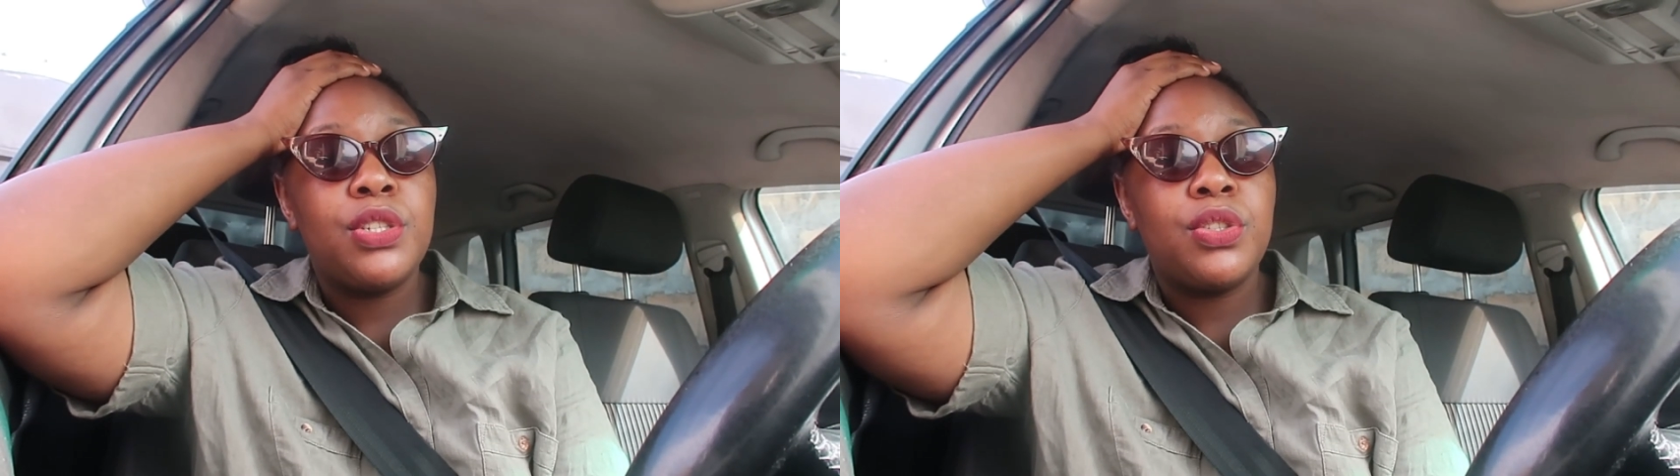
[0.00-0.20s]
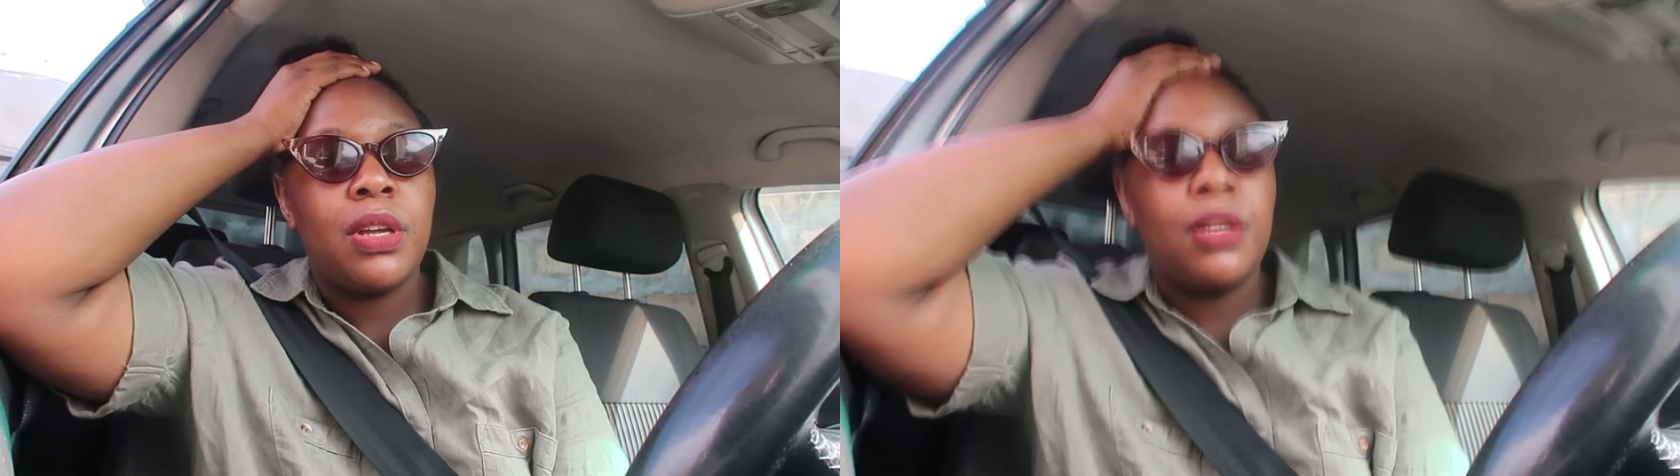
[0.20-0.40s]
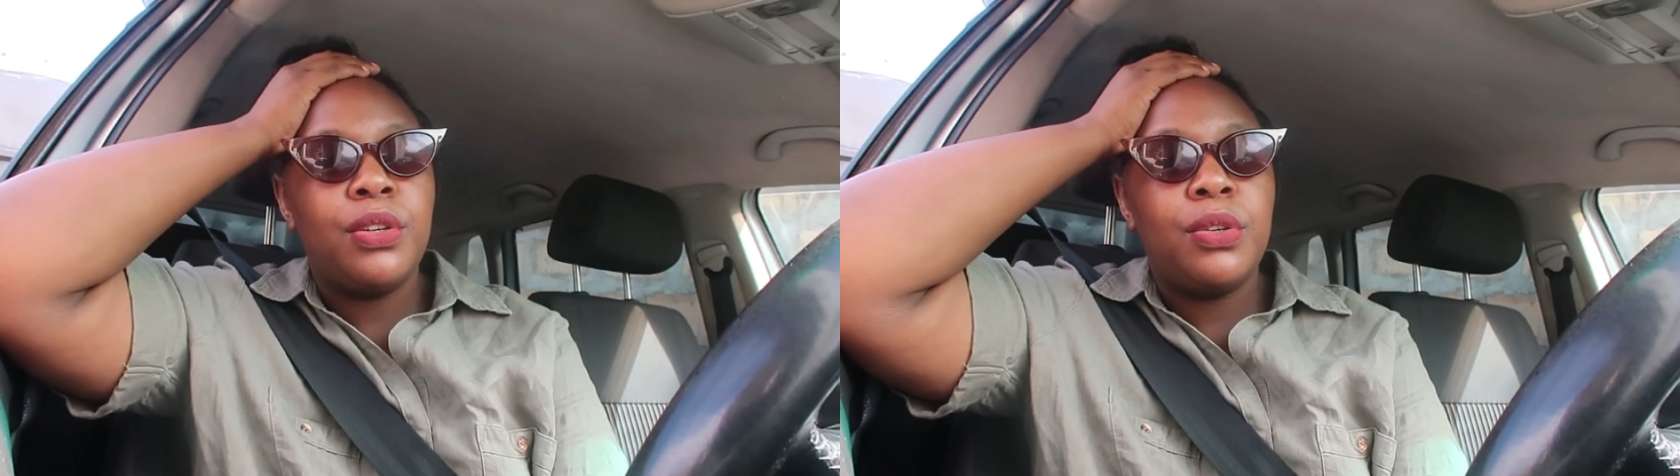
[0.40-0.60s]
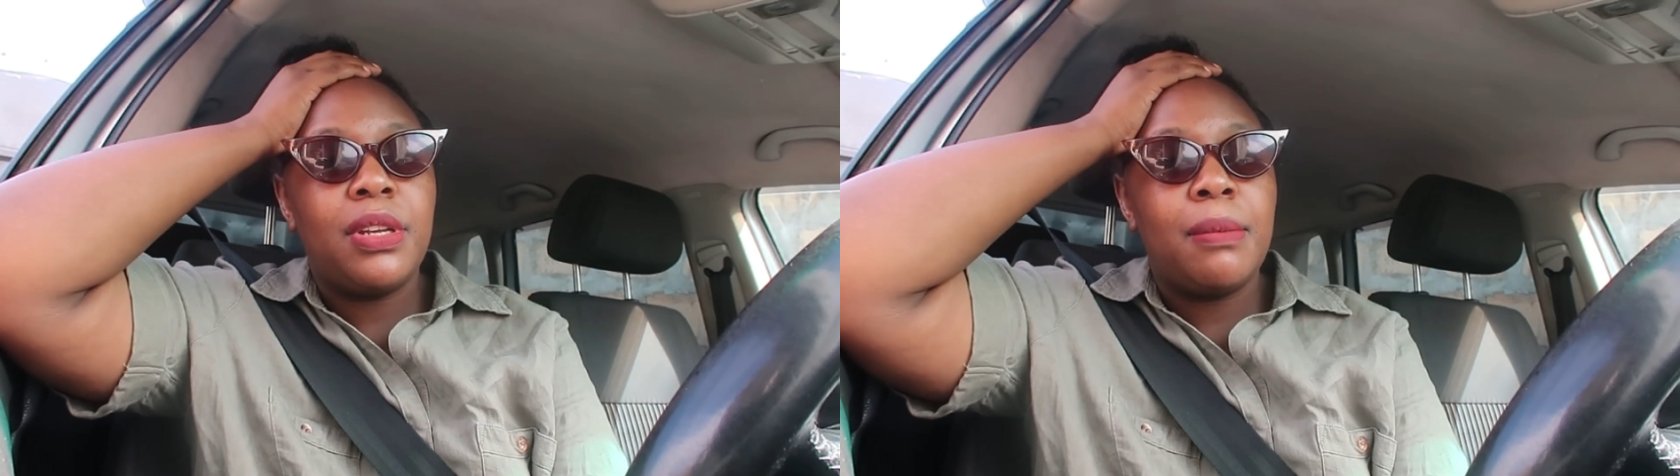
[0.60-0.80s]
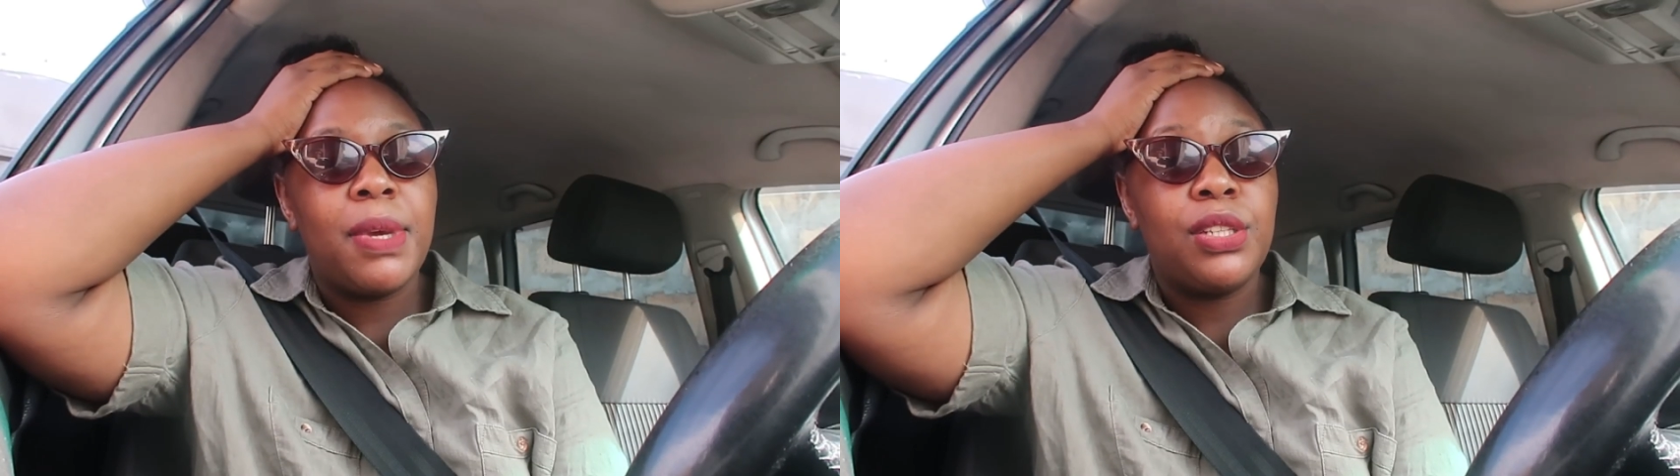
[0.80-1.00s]
into a
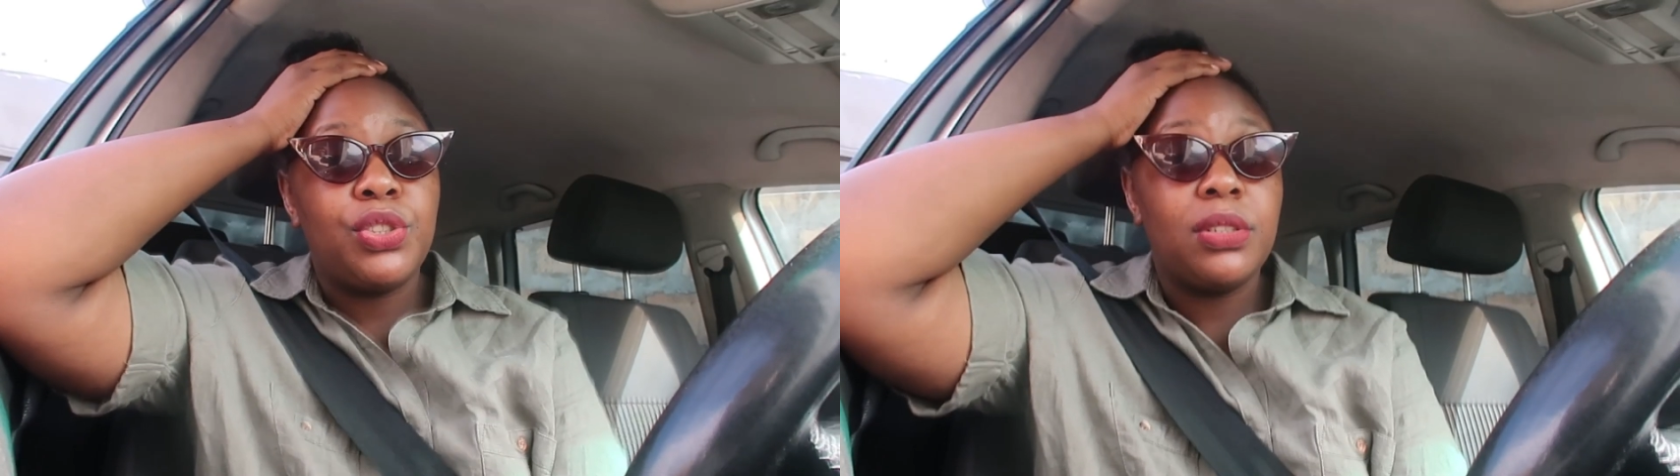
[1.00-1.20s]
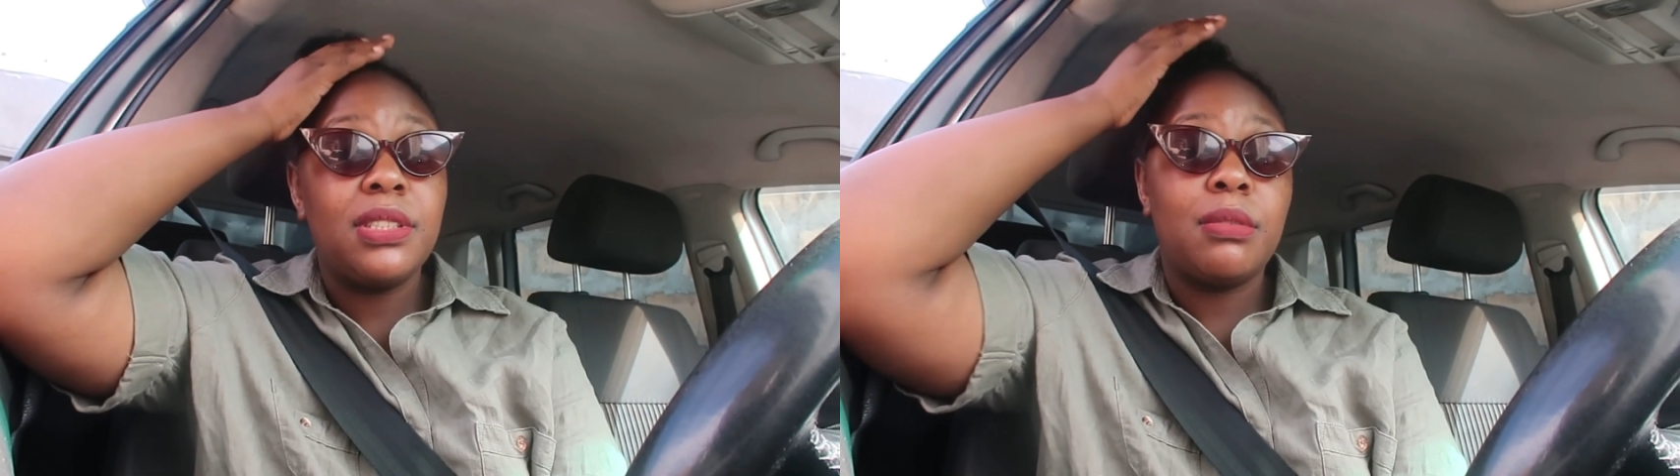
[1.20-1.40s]
new dimension,